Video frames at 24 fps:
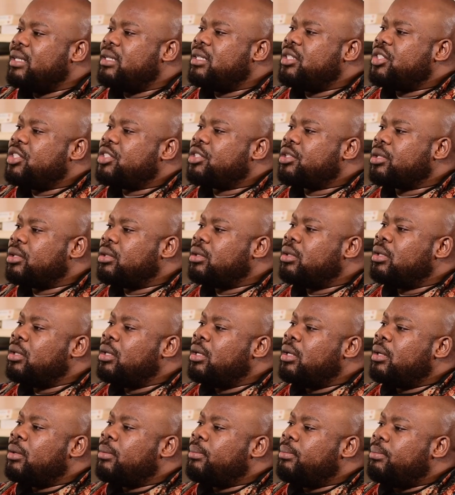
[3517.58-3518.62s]
a digital
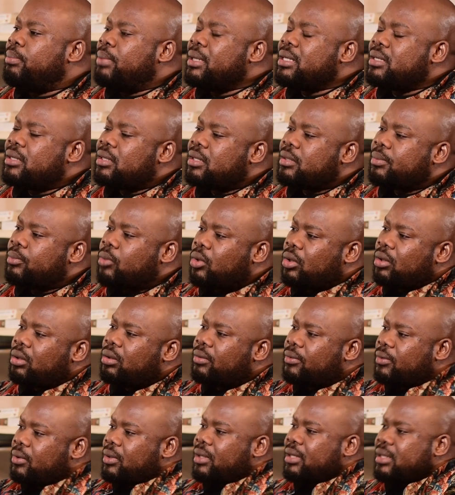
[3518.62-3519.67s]
business
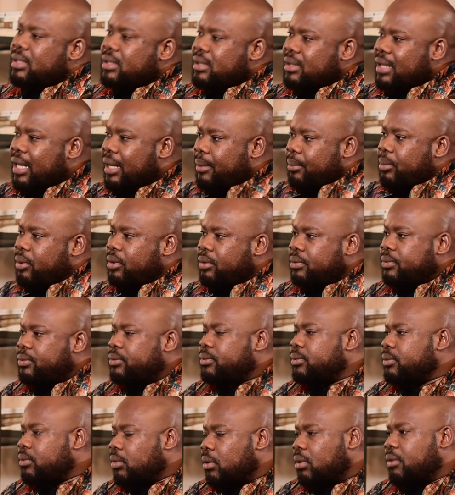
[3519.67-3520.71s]
model for this type
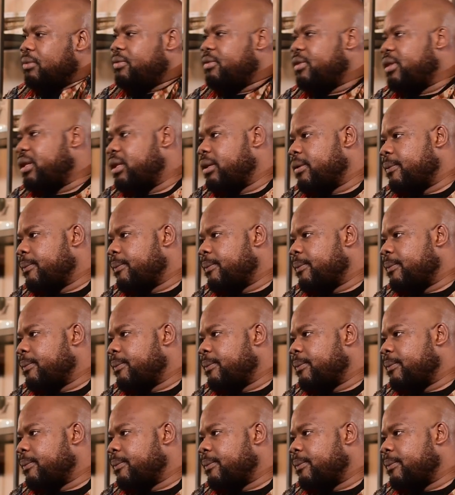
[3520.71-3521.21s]
of of thing